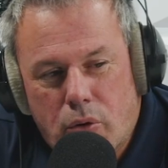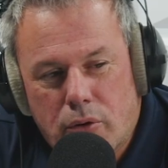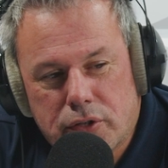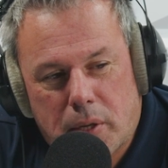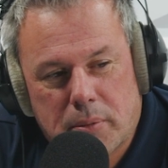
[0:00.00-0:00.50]
you
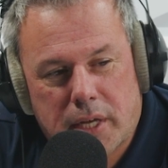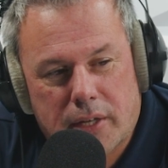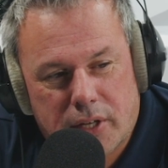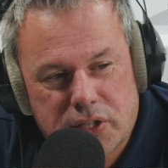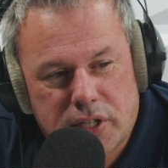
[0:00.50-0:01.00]
hold it up
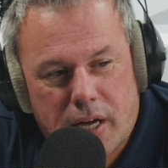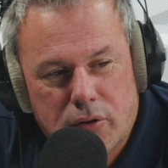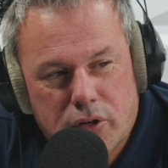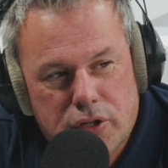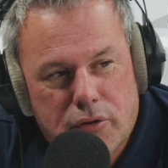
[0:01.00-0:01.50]
again? Let's see
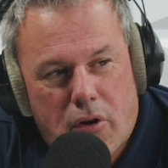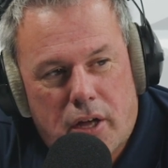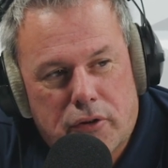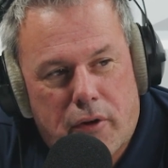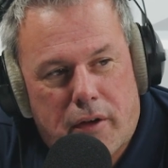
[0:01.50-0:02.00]
how good your
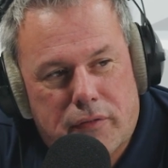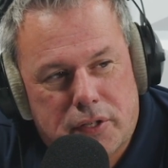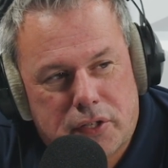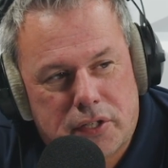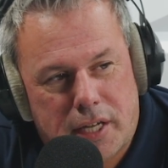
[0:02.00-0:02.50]
autograph
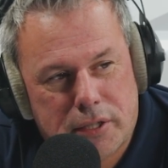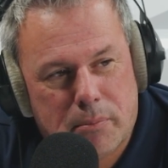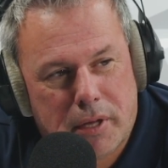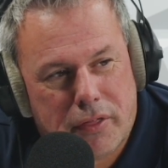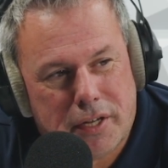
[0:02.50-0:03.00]
is, because that's the
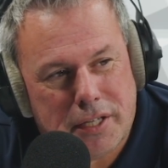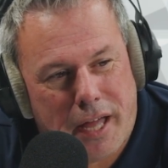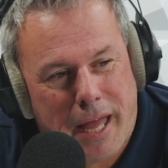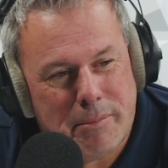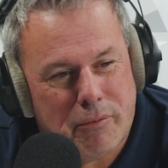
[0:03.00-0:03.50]
big thing in
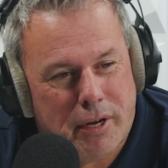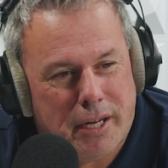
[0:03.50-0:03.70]
the hobby